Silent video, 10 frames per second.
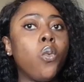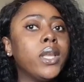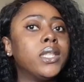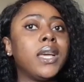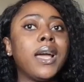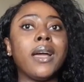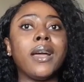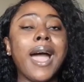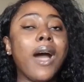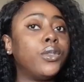
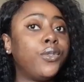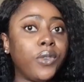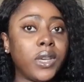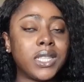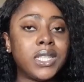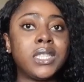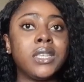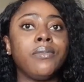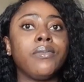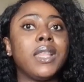winter outfits,